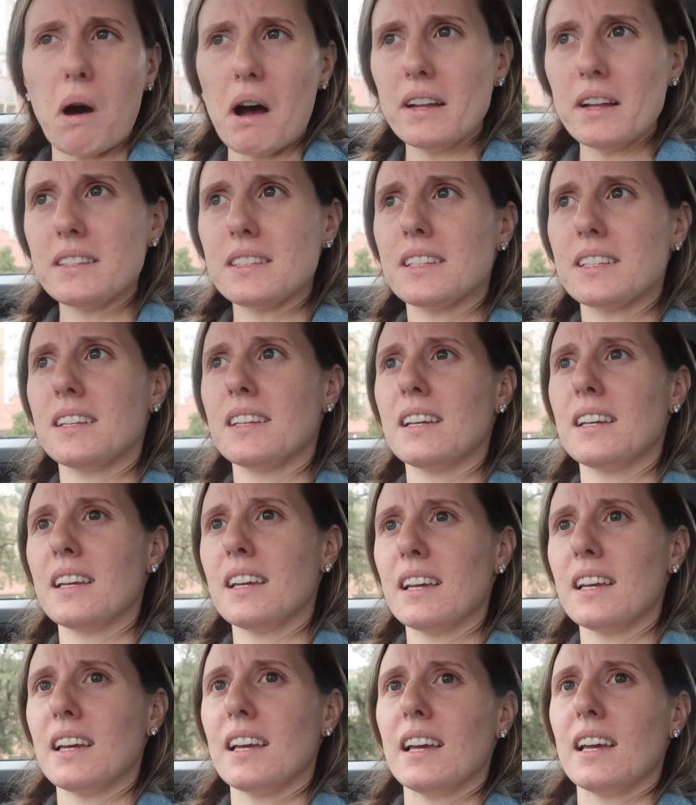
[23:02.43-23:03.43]
I'm trying to get
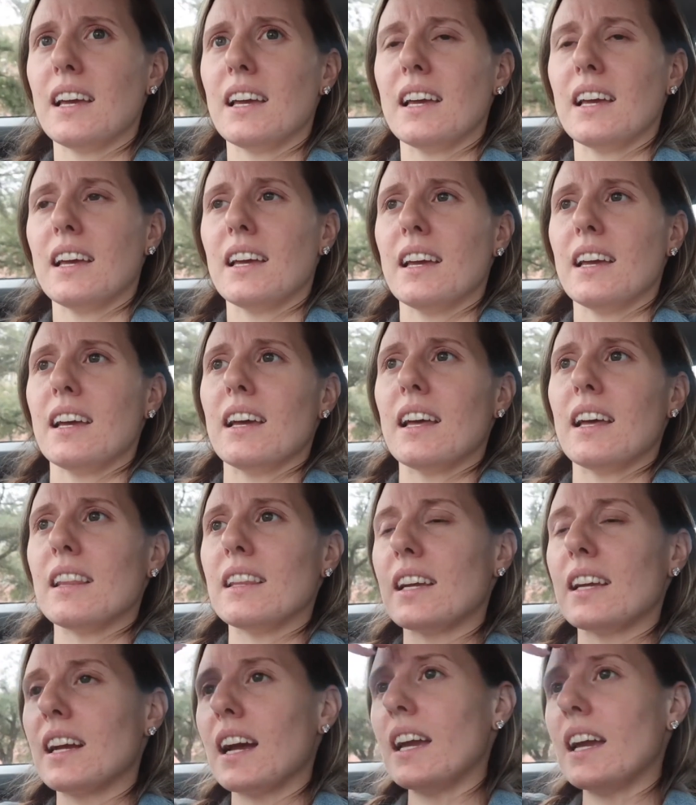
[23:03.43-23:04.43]
out of bed. I'm
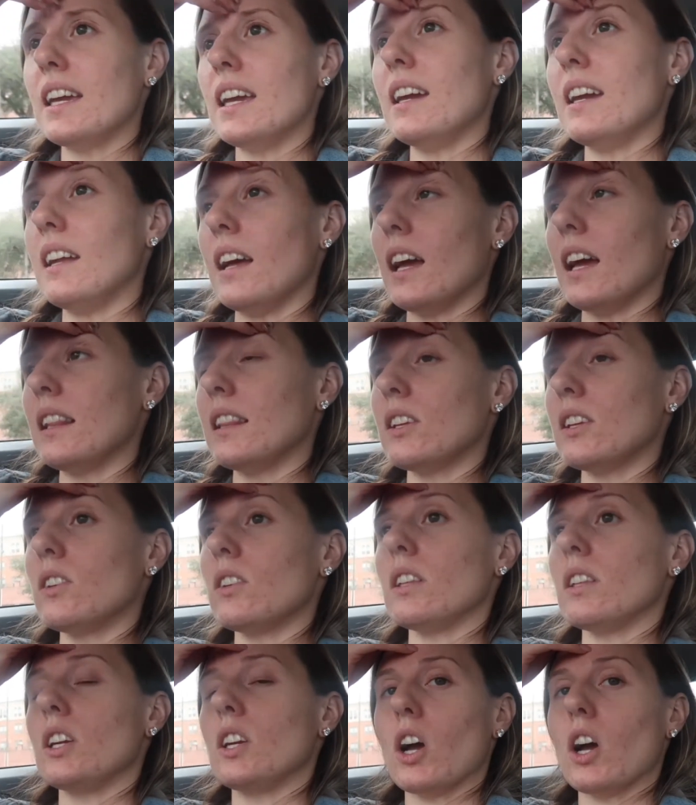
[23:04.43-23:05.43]
like, I can't, I
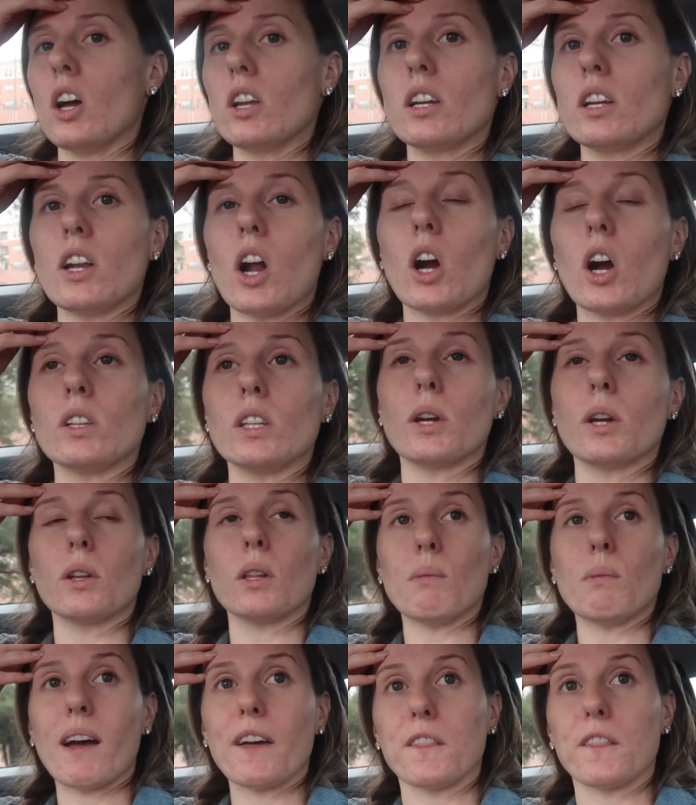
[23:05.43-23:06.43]
literally can hardly go to
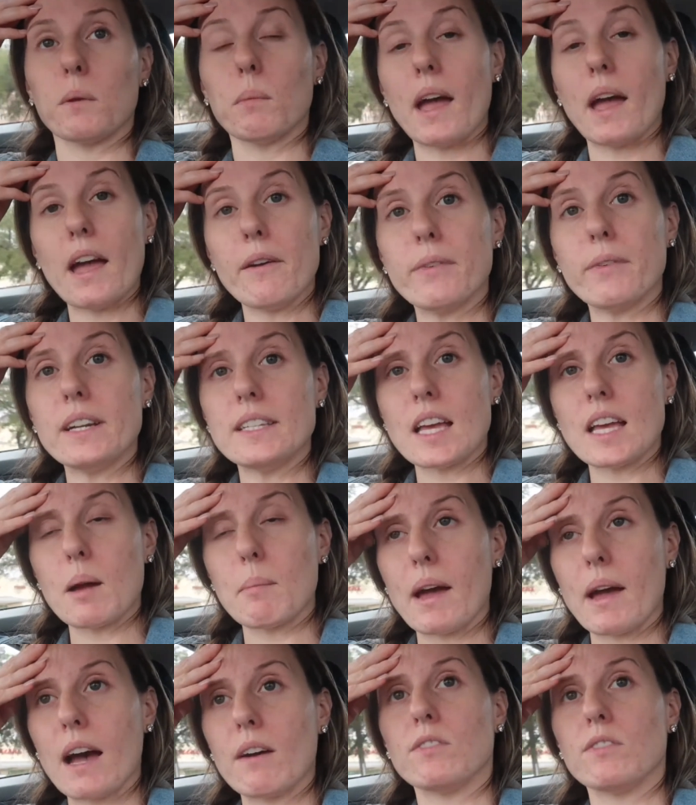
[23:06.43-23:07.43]
the bathroom. Every
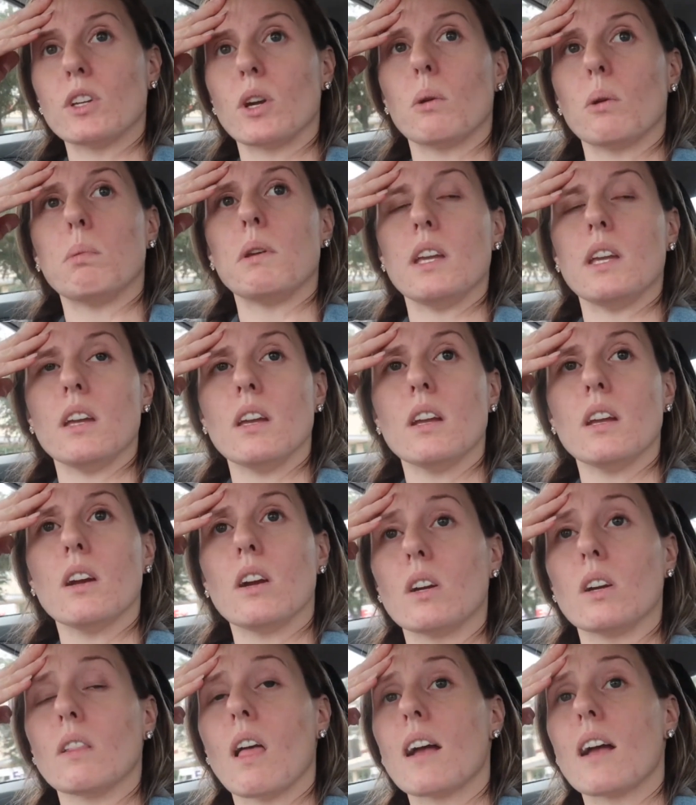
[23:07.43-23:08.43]
time I have to go pee,
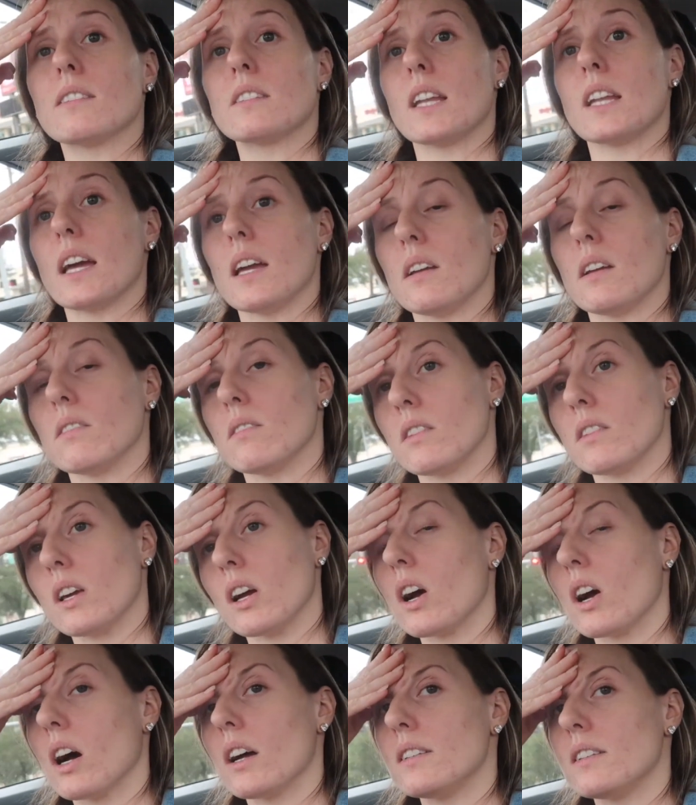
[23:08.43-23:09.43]
or last night,
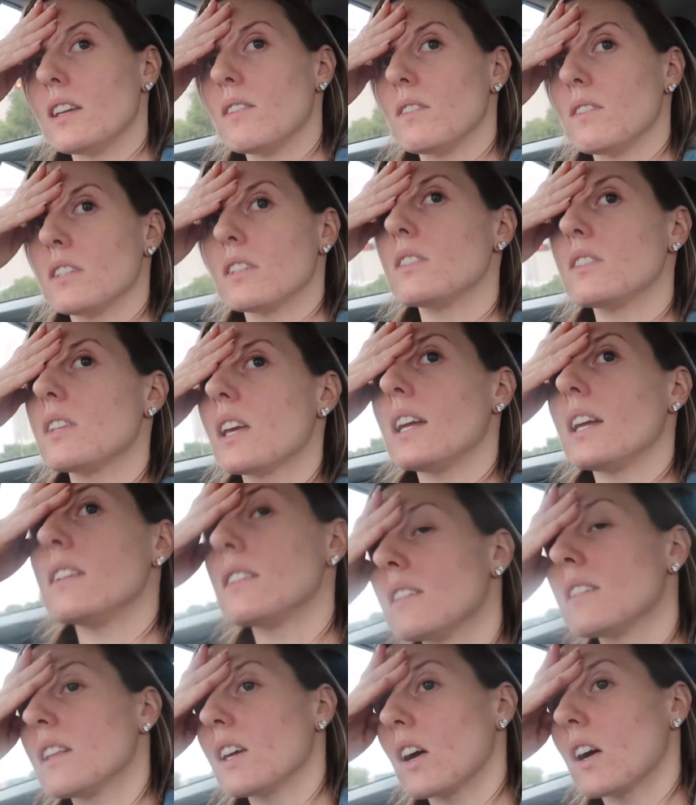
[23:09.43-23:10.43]
thank God, David's a
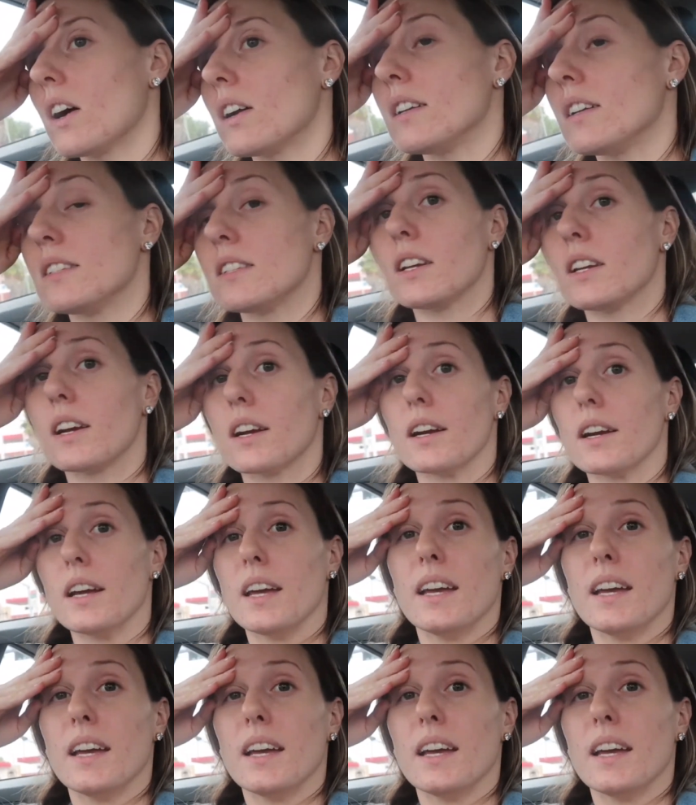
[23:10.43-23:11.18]
saint. Thank God he's here.